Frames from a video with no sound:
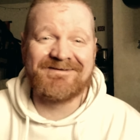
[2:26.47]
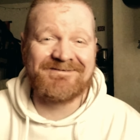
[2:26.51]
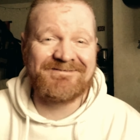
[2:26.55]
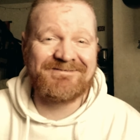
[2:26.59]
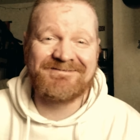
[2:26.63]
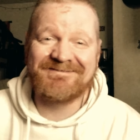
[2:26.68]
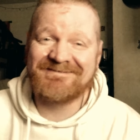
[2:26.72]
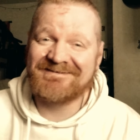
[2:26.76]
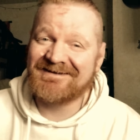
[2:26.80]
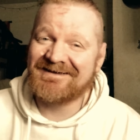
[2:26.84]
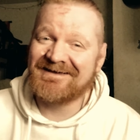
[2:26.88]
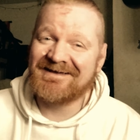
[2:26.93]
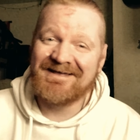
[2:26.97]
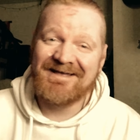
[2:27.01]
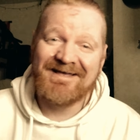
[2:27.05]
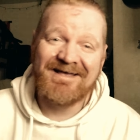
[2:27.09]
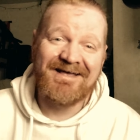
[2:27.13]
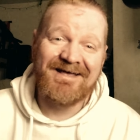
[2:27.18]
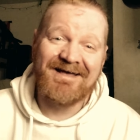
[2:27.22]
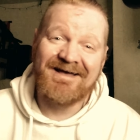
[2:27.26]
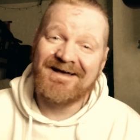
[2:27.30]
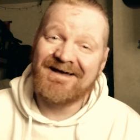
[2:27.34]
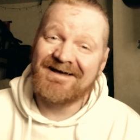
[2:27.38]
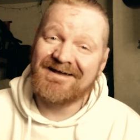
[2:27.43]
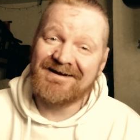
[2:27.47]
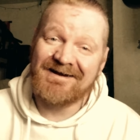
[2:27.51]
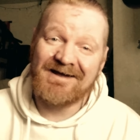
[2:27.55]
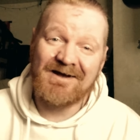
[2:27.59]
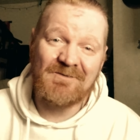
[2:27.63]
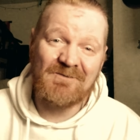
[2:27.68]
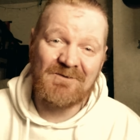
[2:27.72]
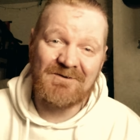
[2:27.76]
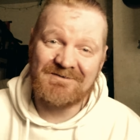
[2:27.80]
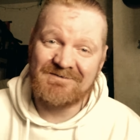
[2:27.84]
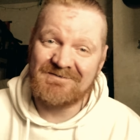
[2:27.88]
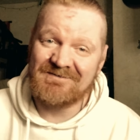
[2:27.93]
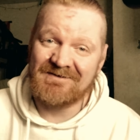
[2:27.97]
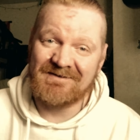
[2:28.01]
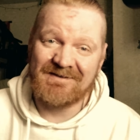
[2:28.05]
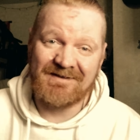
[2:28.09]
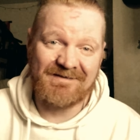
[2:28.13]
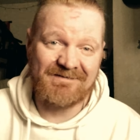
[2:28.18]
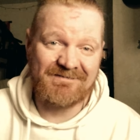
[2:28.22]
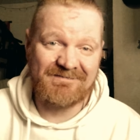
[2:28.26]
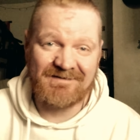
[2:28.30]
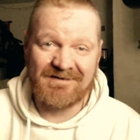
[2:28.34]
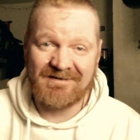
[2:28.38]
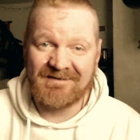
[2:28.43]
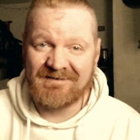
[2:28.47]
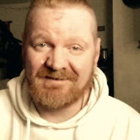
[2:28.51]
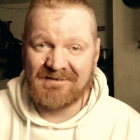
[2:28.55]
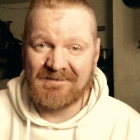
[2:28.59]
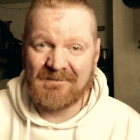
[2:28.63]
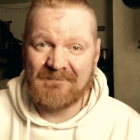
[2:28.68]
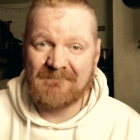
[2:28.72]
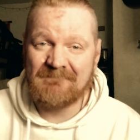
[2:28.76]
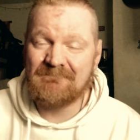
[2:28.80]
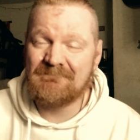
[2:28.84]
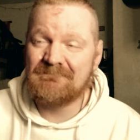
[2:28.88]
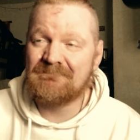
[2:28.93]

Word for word: and I watched it last night.